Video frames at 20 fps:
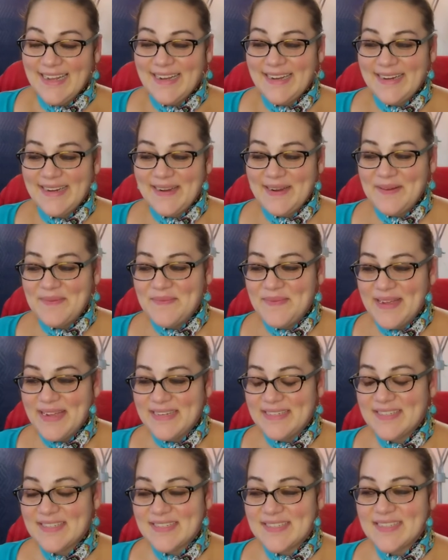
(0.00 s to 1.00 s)

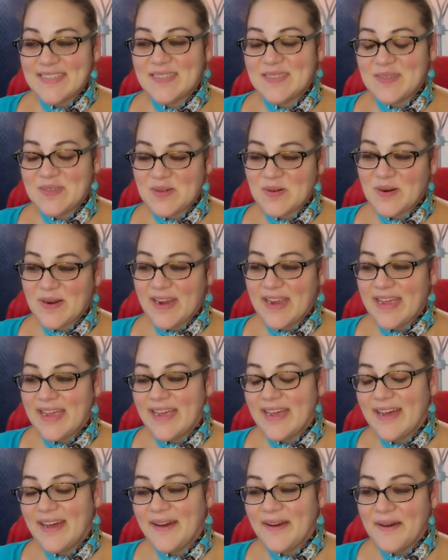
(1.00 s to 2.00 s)
and just the
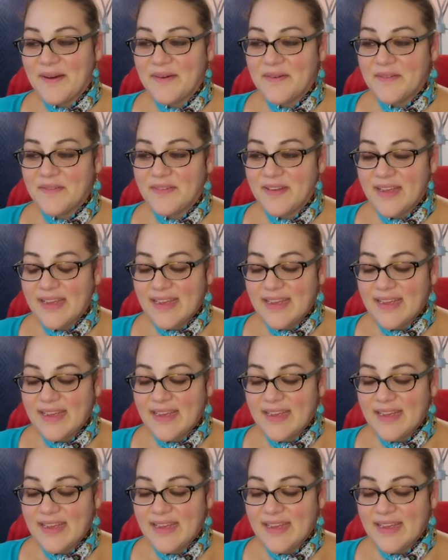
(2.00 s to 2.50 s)
story of